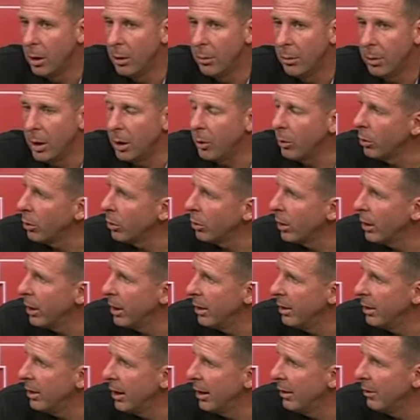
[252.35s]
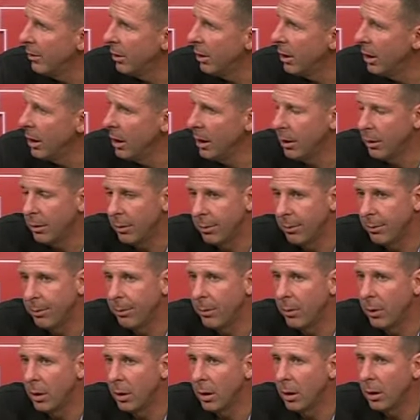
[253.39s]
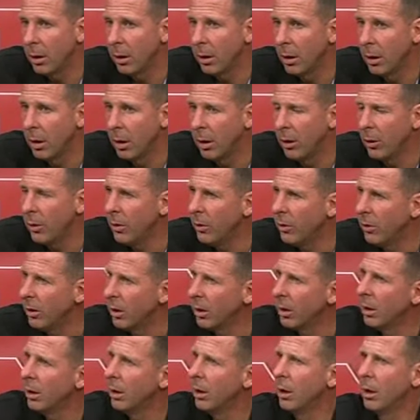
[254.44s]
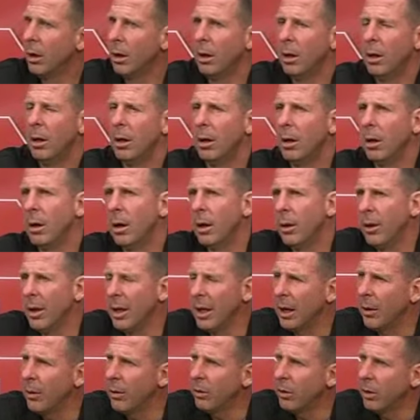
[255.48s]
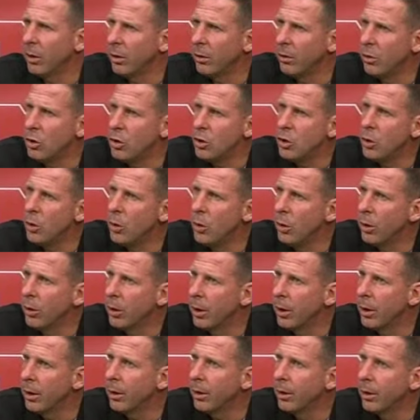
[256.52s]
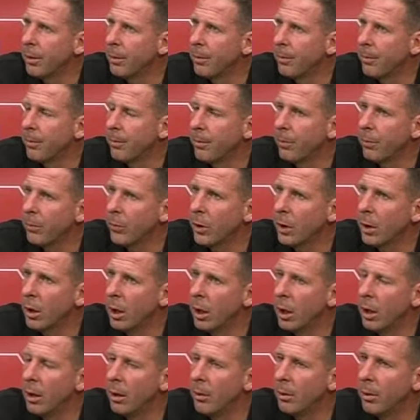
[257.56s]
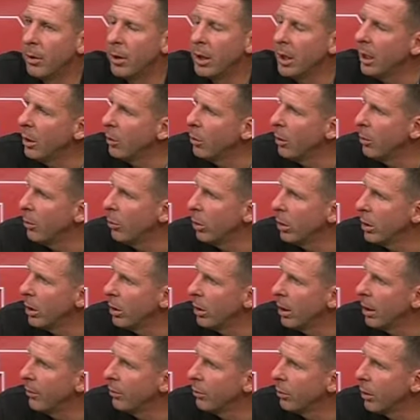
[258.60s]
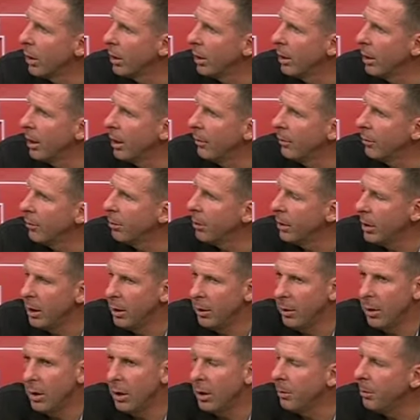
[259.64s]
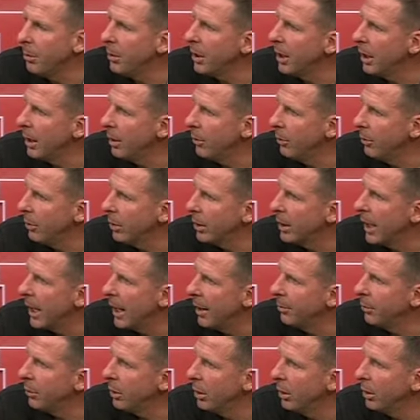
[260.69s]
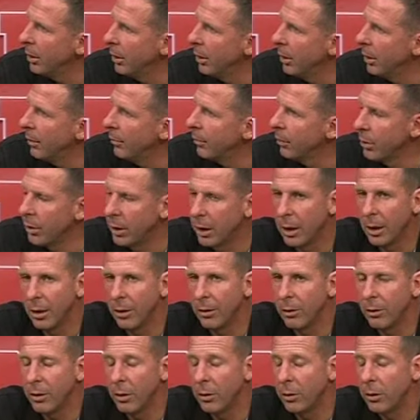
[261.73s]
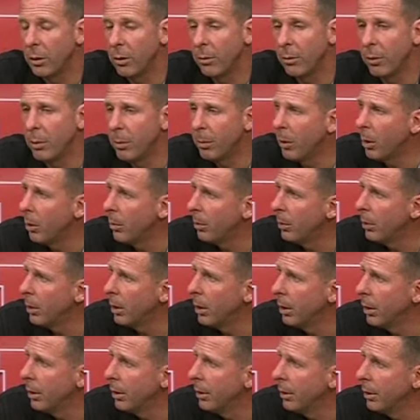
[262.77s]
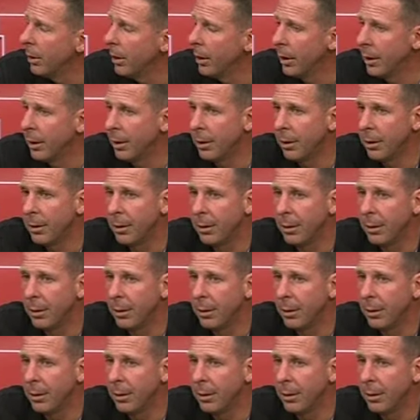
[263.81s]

played with great intensity, and uh, I know he was a. I think I was there his junior year, um, I think he had one more year after I left, but he, you know, he became he was a captain and everything else. He was a good football mm-hmm. player, and uh,